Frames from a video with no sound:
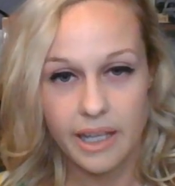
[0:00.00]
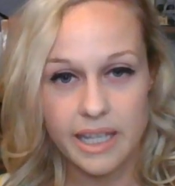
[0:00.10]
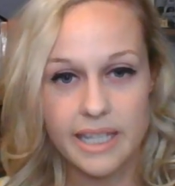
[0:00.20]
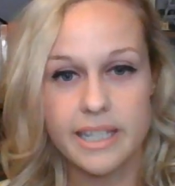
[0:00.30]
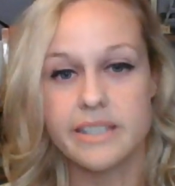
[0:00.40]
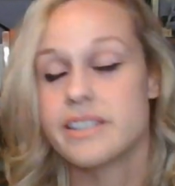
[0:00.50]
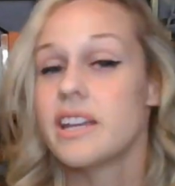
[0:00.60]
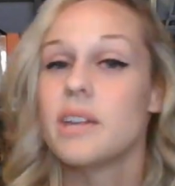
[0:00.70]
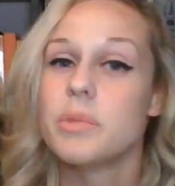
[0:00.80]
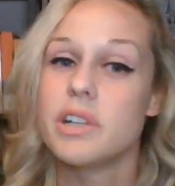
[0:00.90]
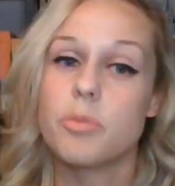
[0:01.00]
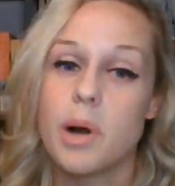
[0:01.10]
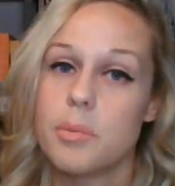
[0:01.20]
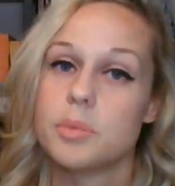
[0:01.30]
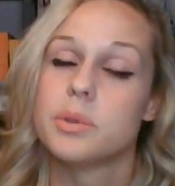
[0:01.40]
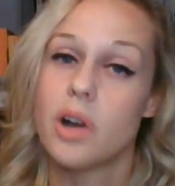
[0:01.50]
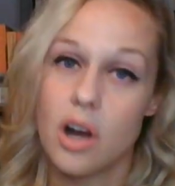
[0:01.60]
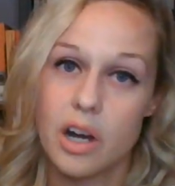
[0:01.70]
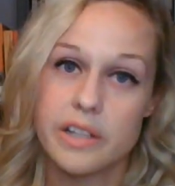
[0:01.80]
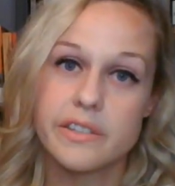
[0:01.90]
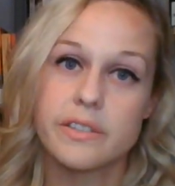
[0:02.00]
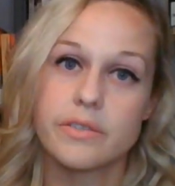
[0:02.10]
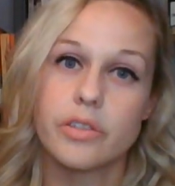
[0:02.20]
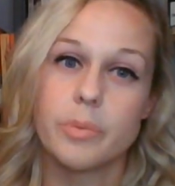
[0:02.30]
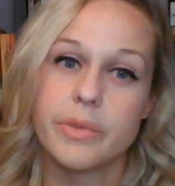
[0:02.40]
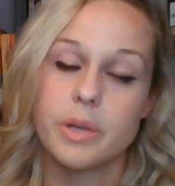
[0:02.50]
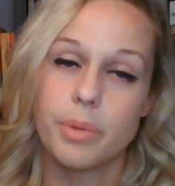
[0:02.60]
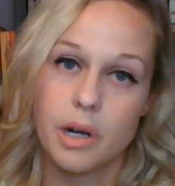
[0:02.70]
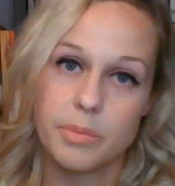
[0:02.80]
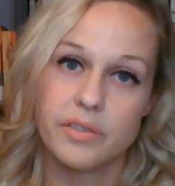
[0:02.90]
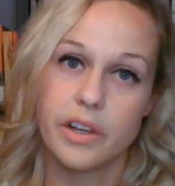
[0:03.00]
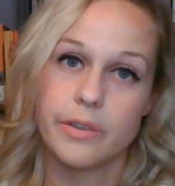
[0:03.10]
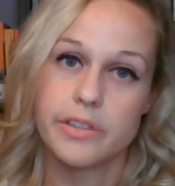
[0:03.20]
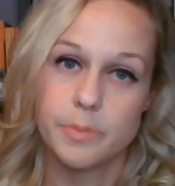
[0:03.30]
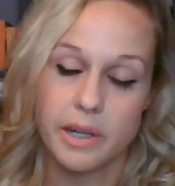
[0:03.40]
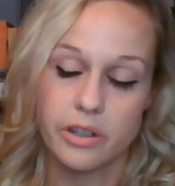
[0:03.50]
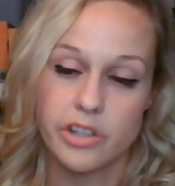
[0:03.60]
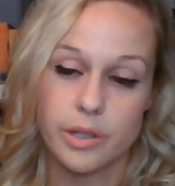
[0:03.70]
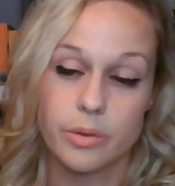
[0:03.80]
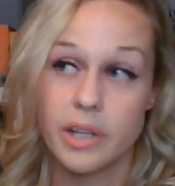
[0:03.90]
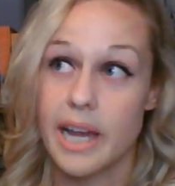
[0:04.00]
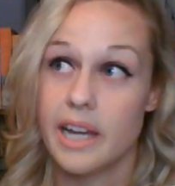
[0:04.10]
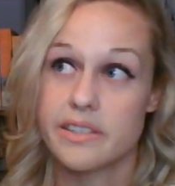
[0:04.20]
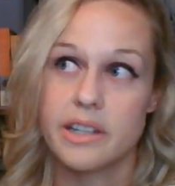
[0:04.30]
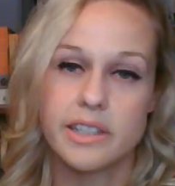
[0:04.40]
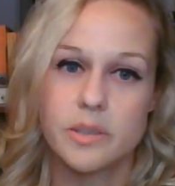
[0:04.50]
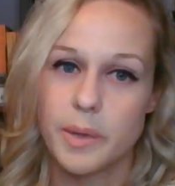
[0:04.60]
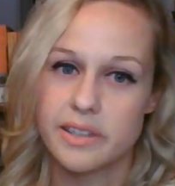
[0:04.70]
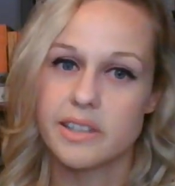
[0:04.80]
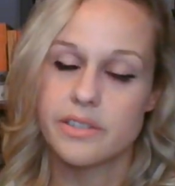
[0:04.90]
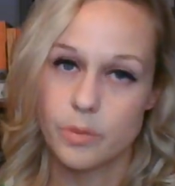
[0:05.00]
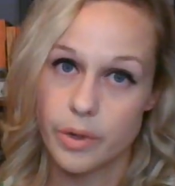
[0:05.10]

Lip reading: getting a statement of probable cause from the Department of Health Inspector General, as unexpected as it